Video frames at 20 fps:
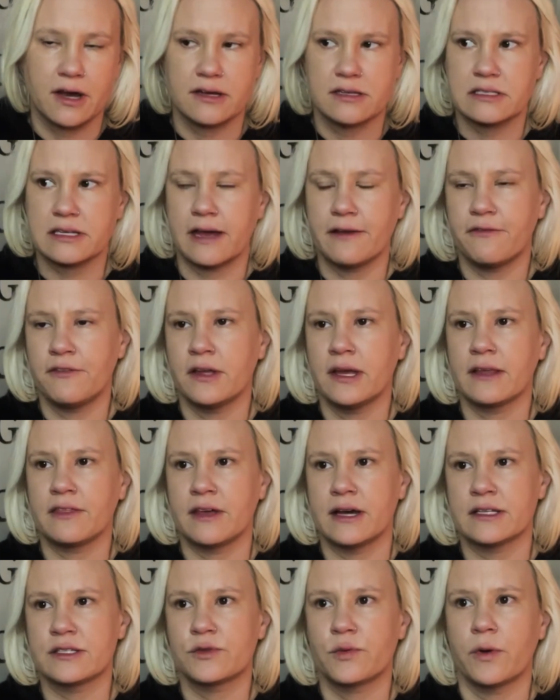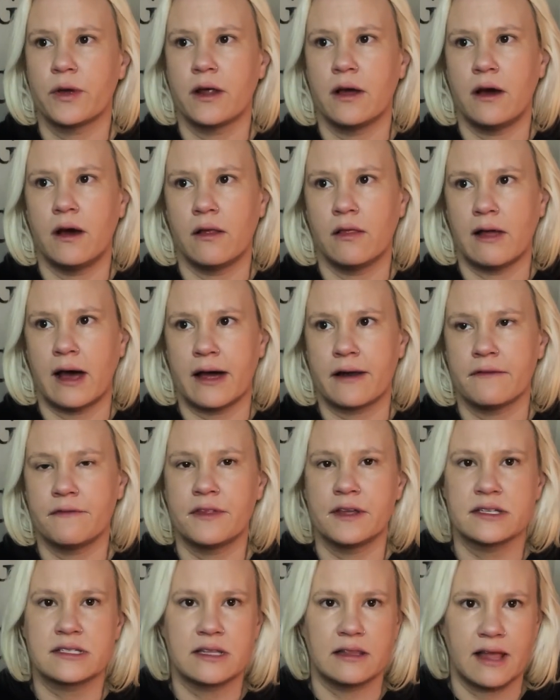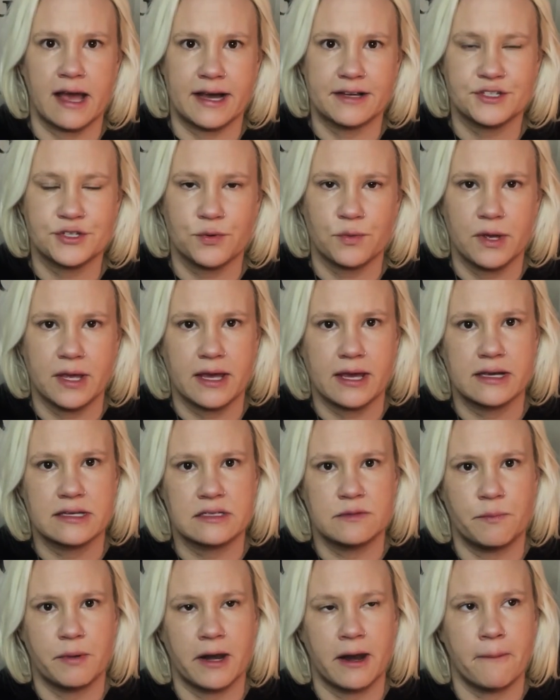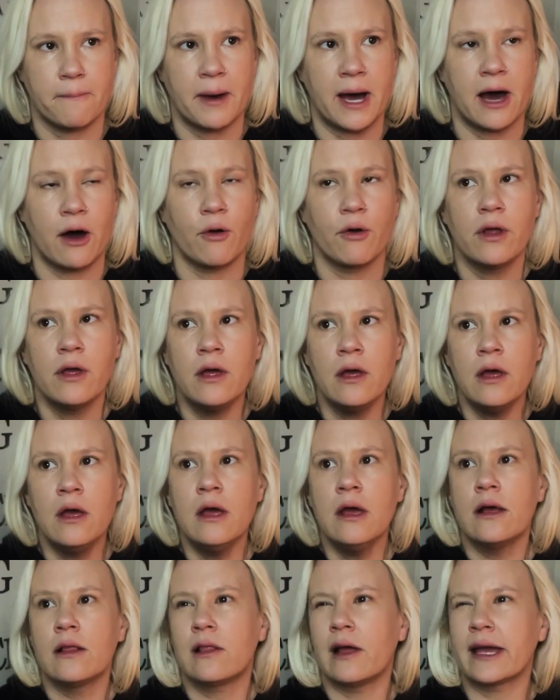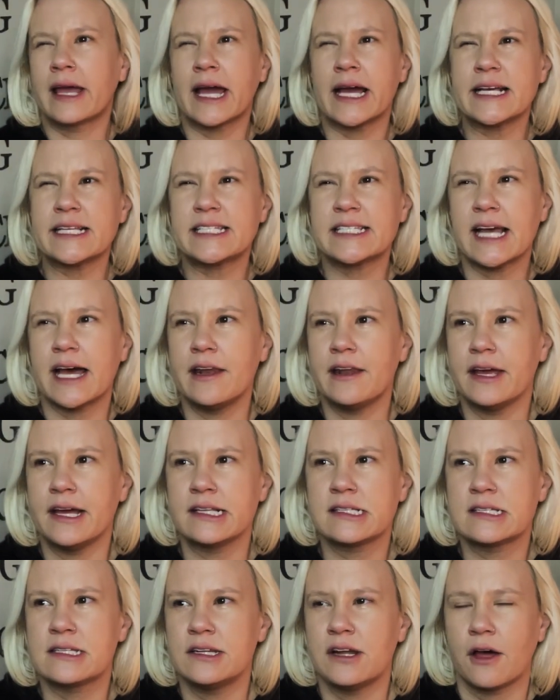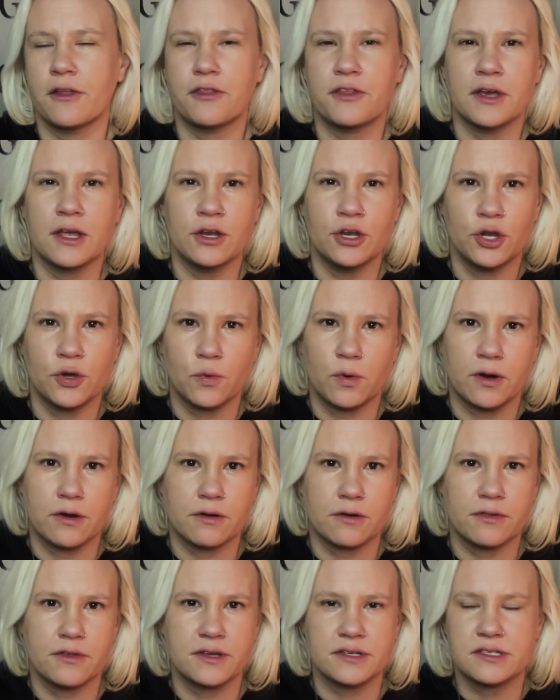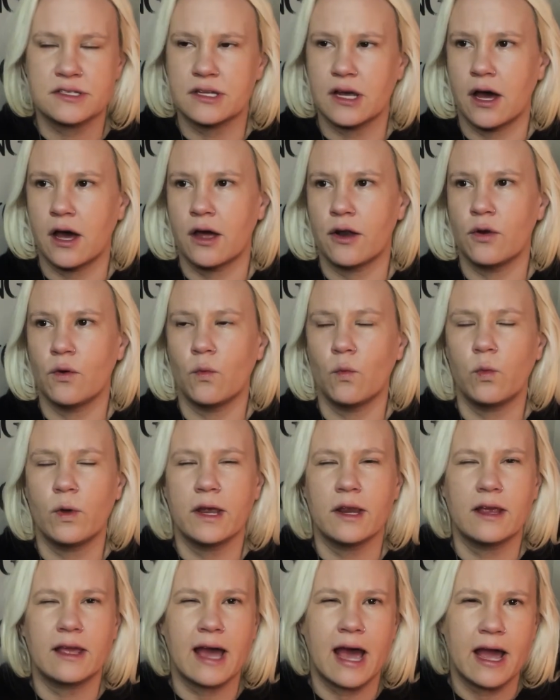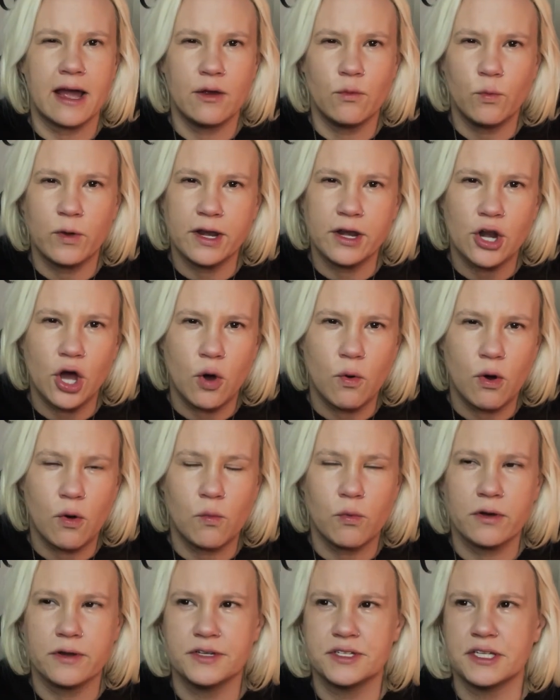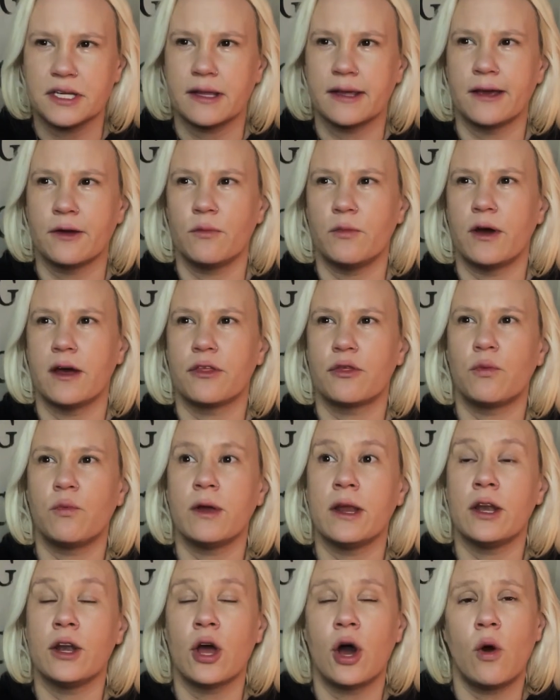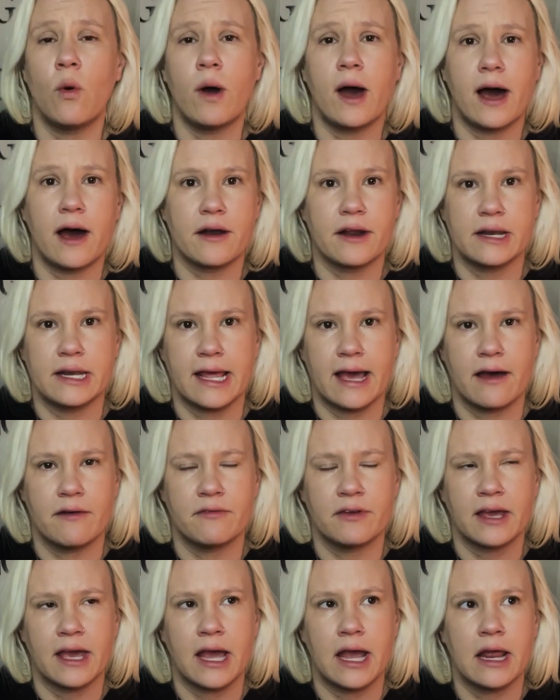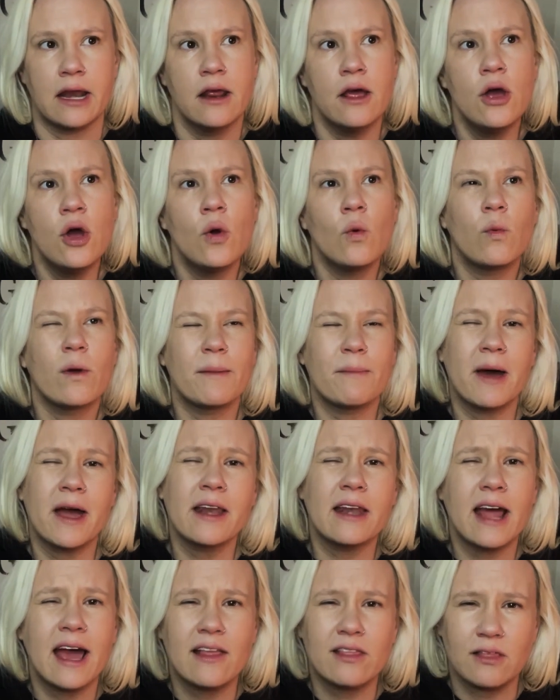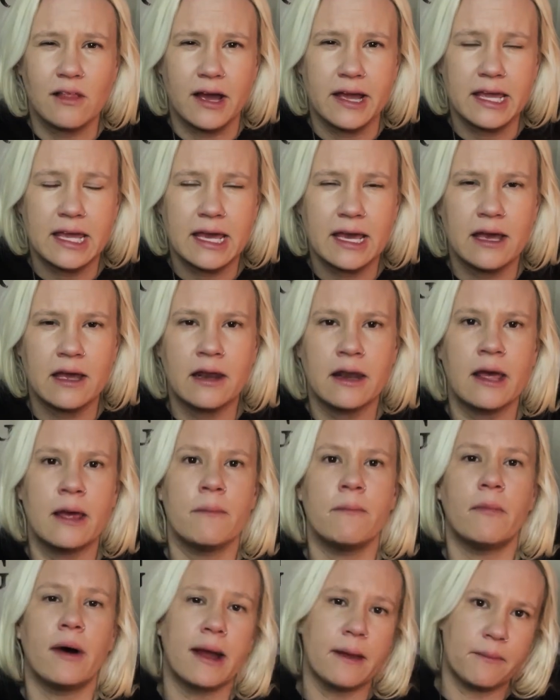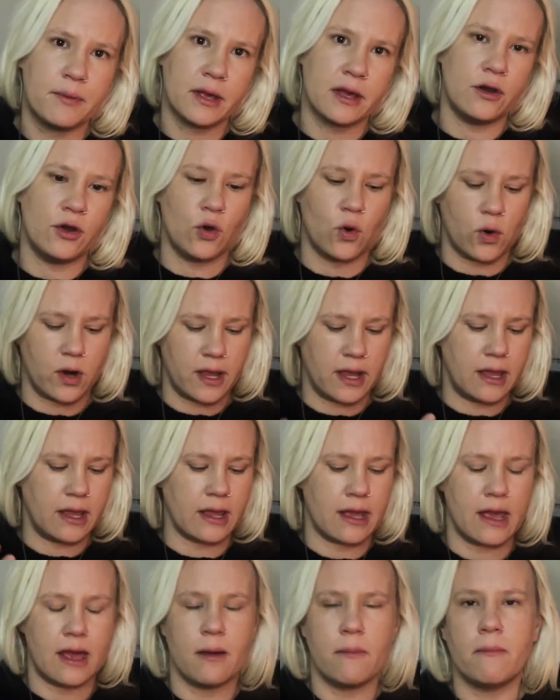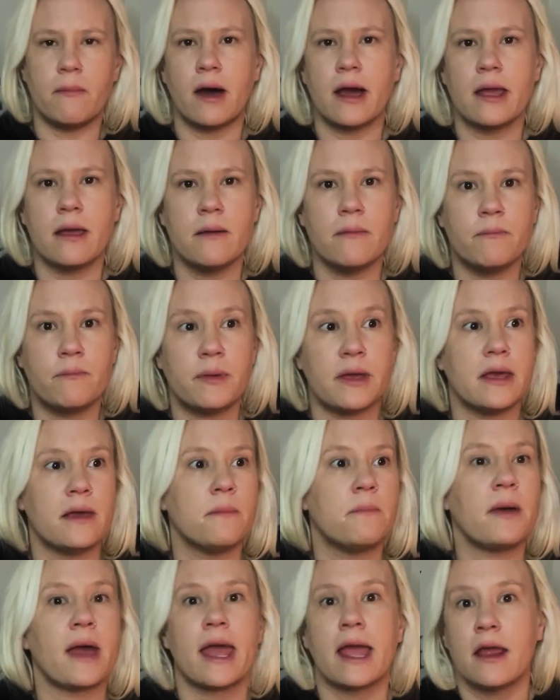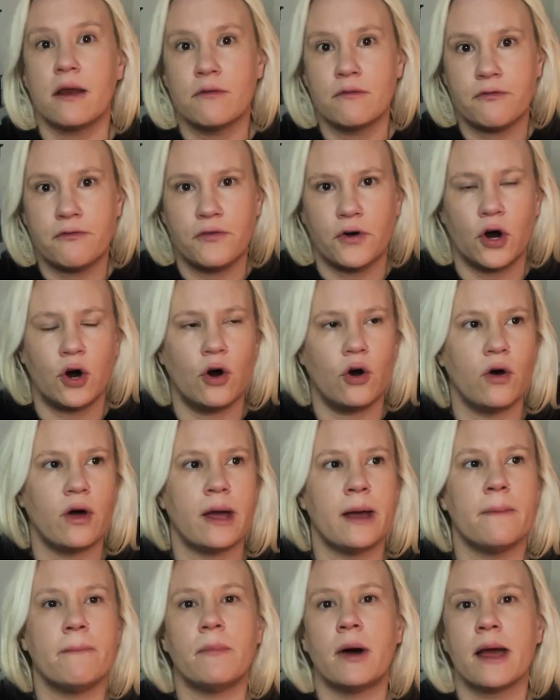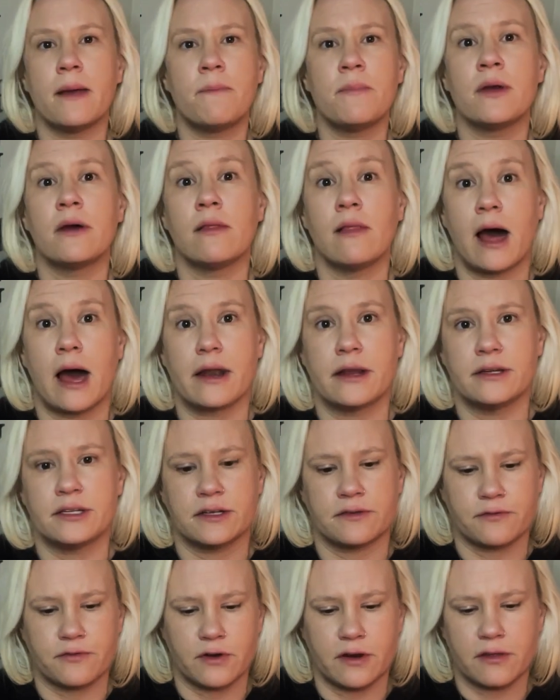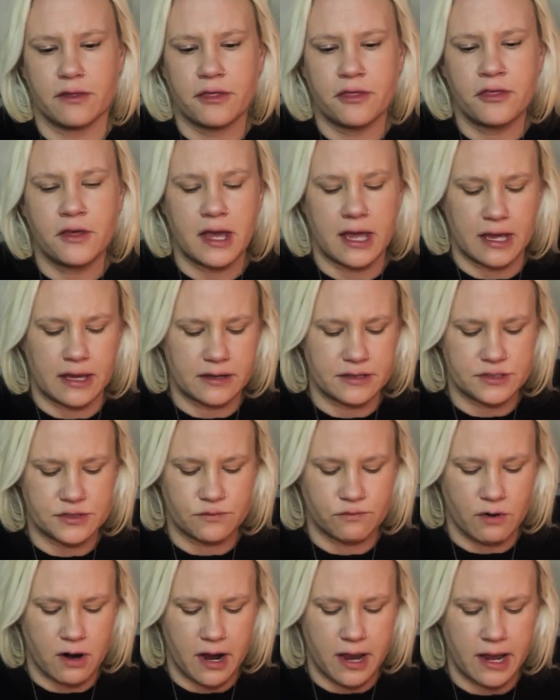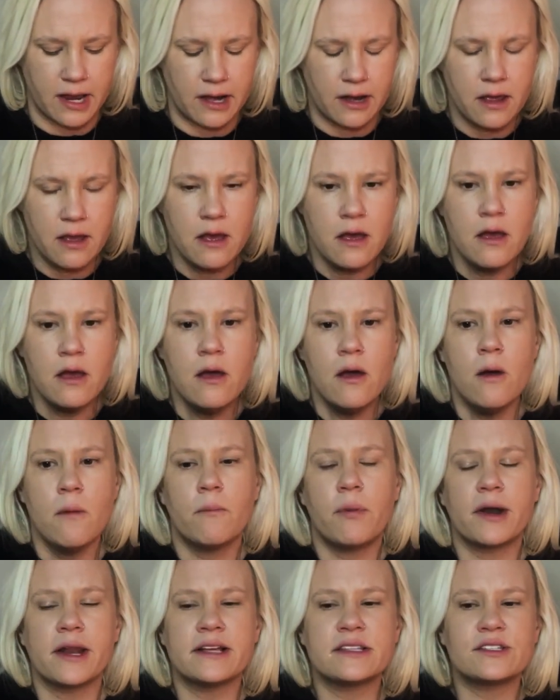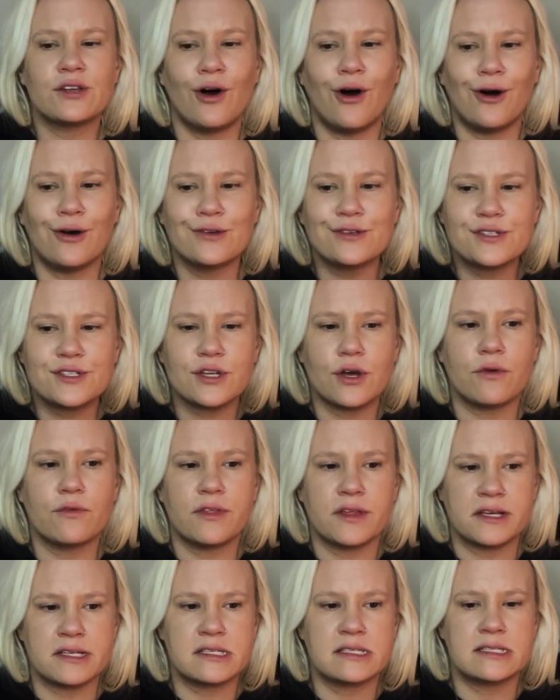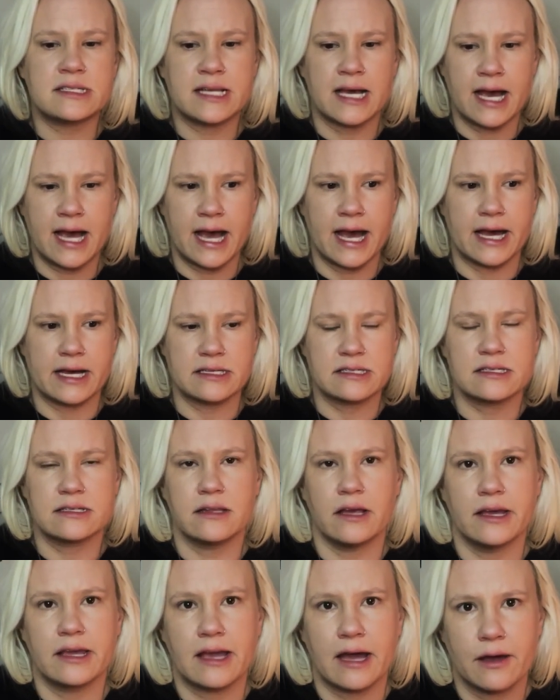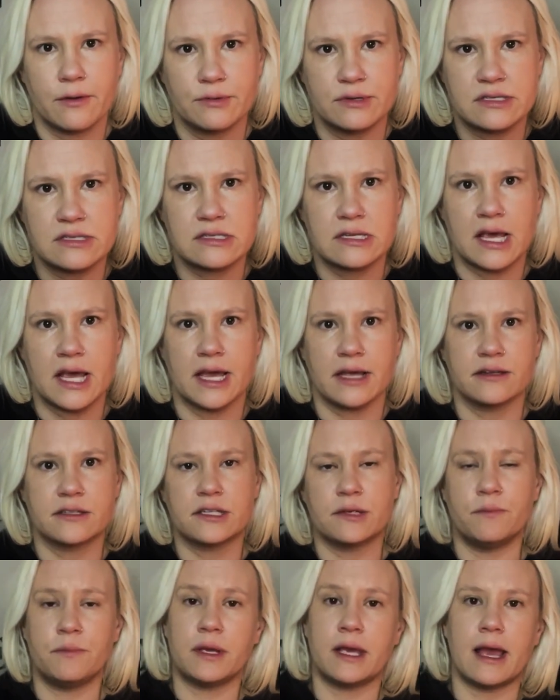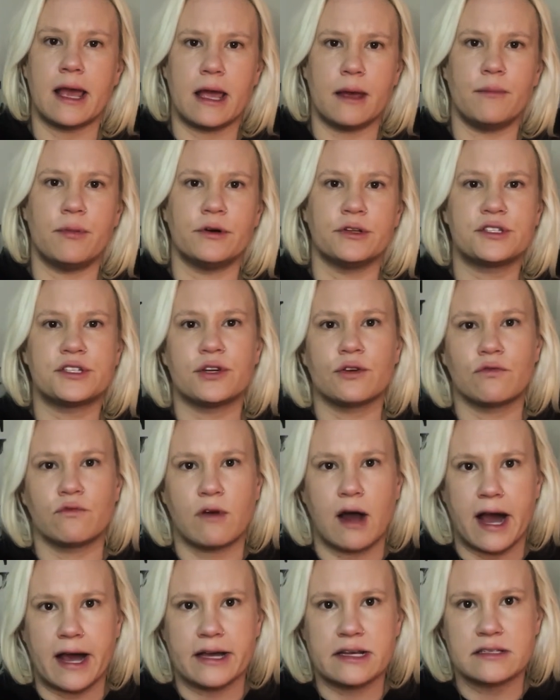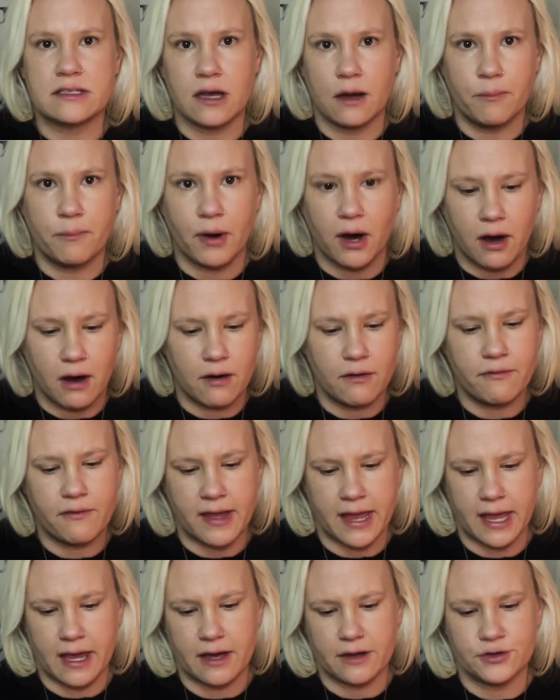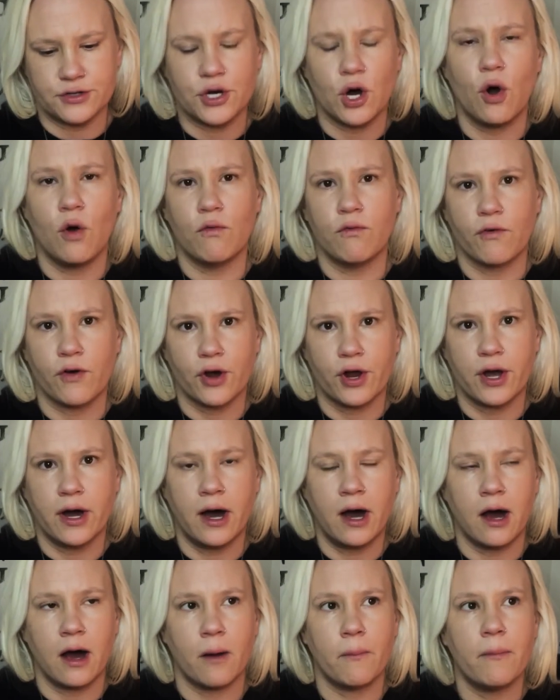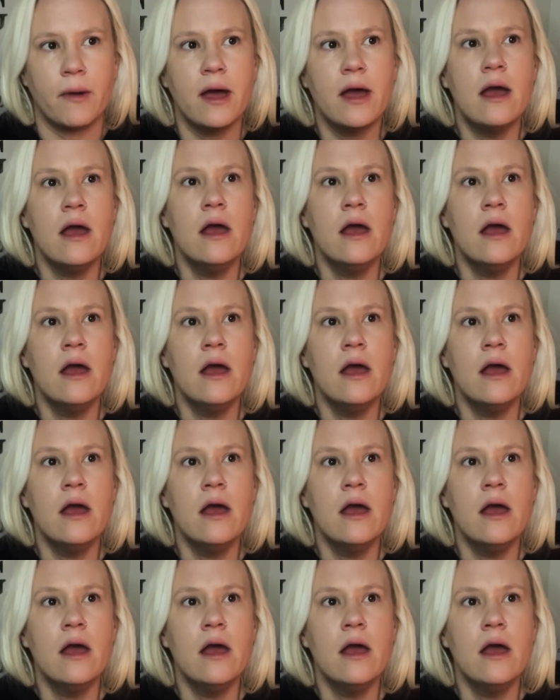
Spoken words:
us. I feel like that's what a lot of this last week has been about. Like I said, it's nothing new under the sun. We know what we're dealing with. We know how to navigate. We might not like it. It might be annoying. It might be painful. It might be a lot of different things, right? But it's also this test, like I was saying, to be able to rise above and overcome.